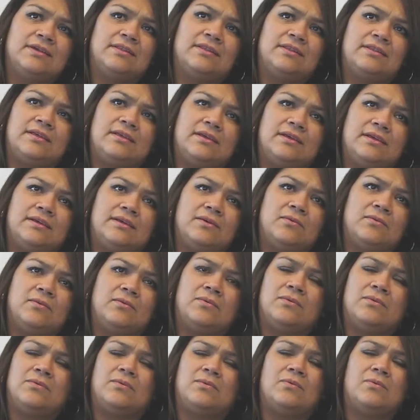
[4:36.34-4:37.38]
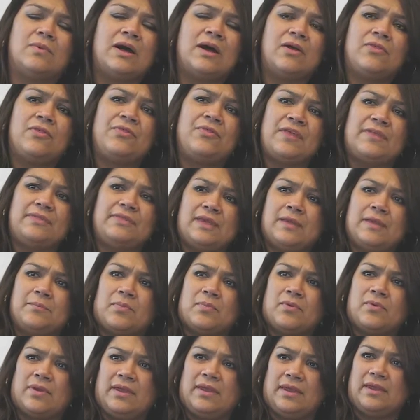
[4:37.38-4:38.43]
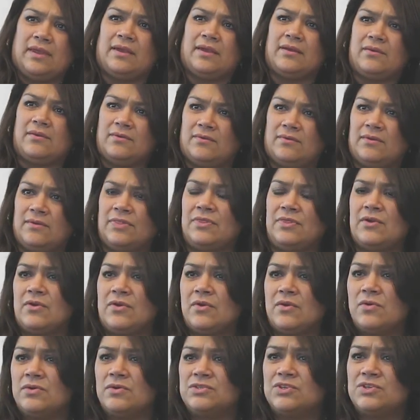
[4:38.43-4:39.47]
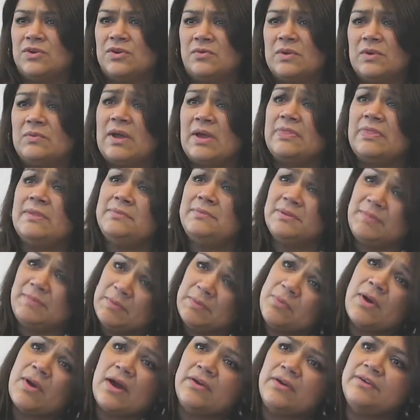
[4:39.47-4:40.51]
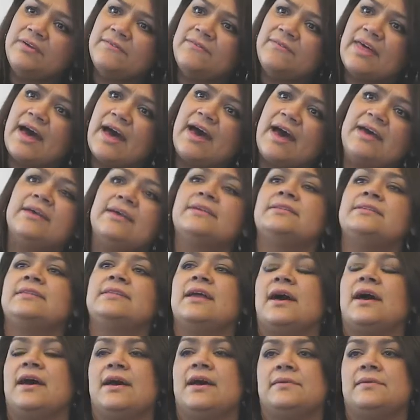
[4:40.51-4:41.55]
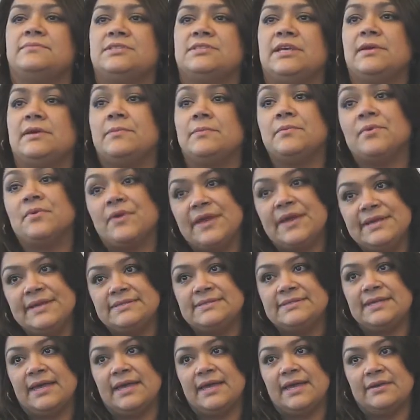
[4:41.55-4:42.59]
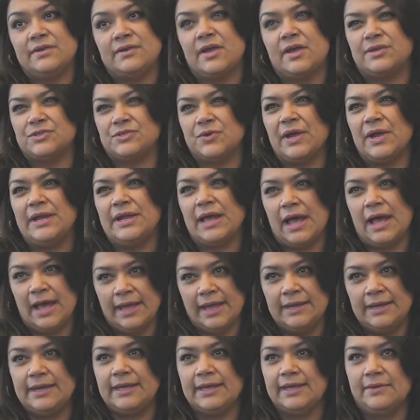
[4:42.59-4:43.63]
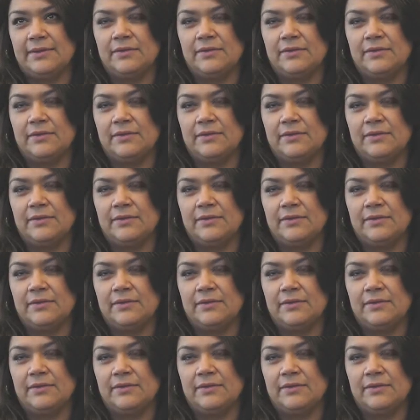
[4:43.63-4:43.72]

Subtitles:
the wealth that they bring with their culture, and we want them to be proud of that and to embrace it and not try to hide it.